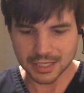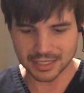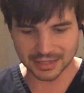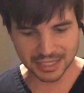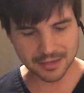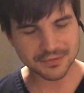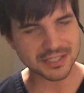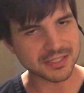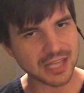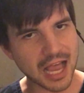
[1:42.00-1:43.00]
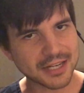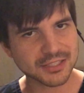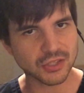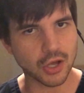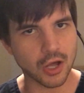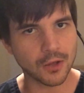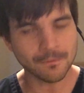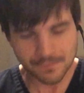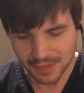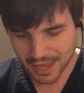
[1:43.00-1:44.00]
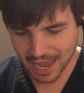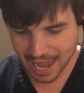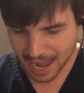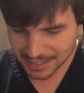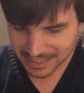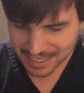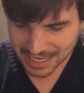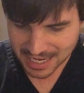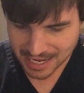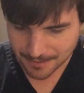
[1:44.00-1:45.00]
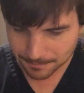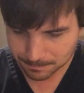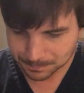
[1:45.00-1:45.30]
He lives inside us all, and he